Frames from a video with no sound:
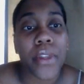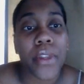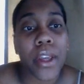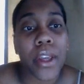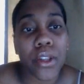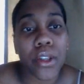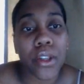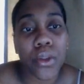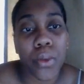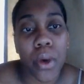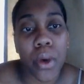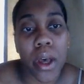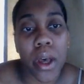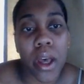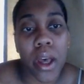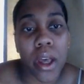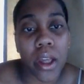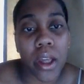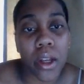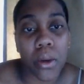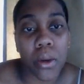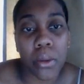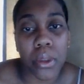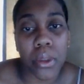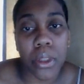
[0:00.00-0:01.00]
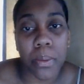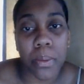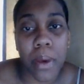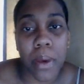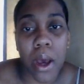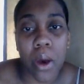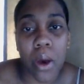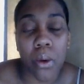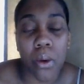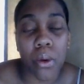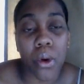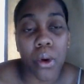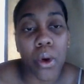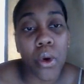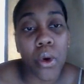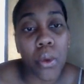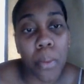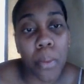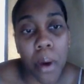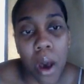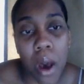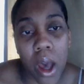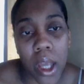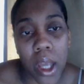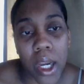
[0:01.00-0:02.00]
This one was about
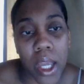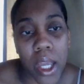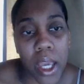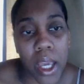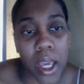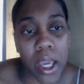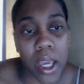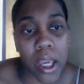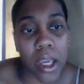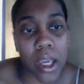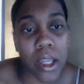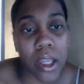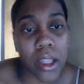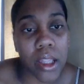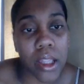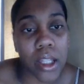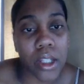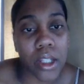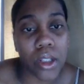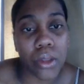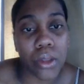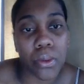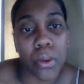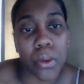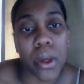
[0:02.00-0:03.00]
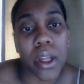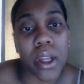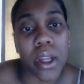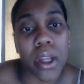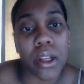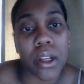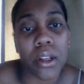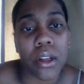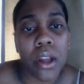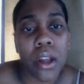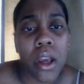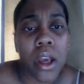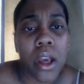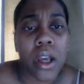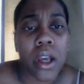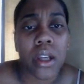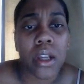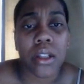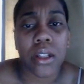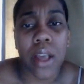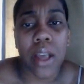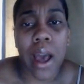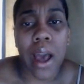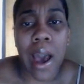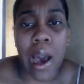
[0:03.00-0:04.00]
couponing. This one
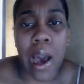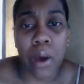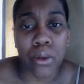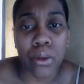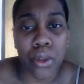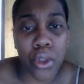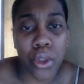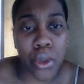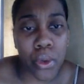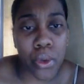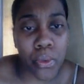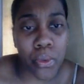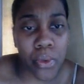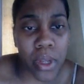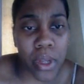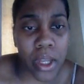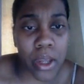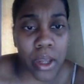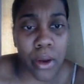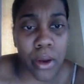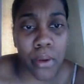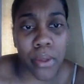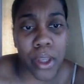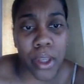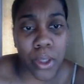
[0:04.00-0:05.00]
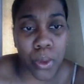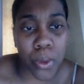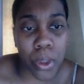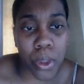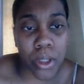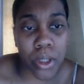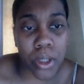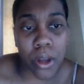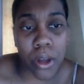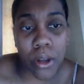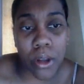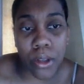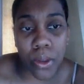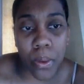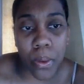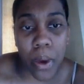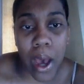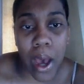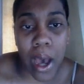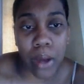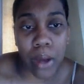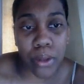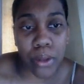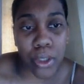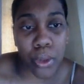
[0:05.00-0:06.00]
is a how to video. This one is also
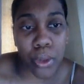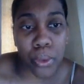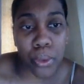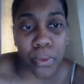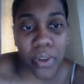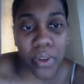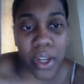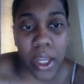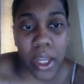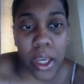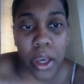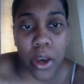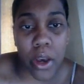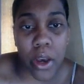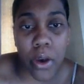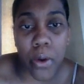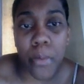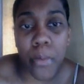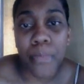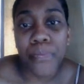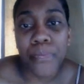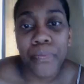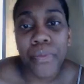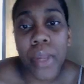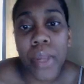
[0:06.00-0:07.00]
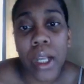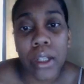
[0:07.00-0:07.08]
a how to video.